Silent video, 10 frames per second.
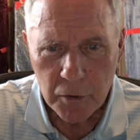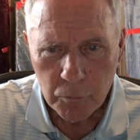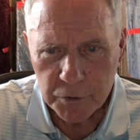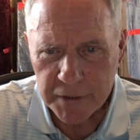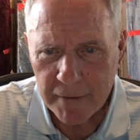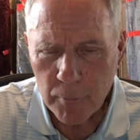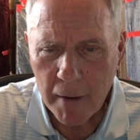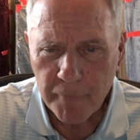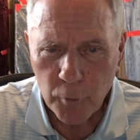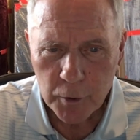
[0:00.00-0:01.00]
would save
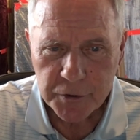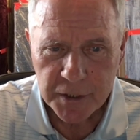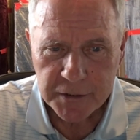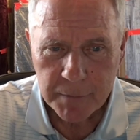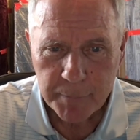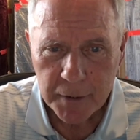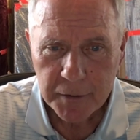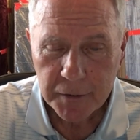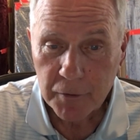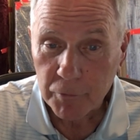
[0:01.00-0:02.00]
about $460
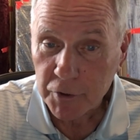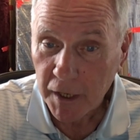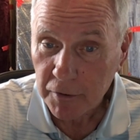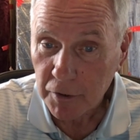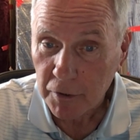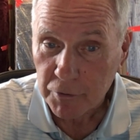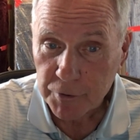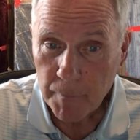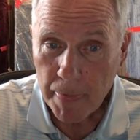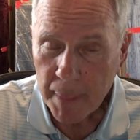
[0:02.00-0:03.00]
billion over 10 years.
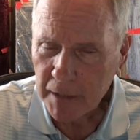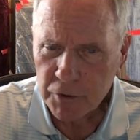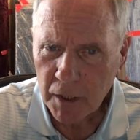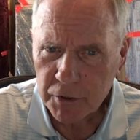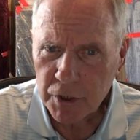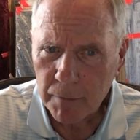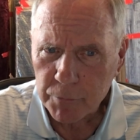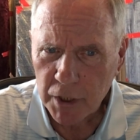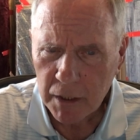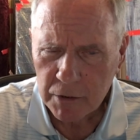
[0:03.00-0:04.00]
That's not chump
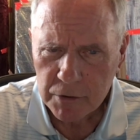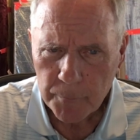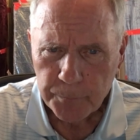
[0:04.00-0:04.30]
change.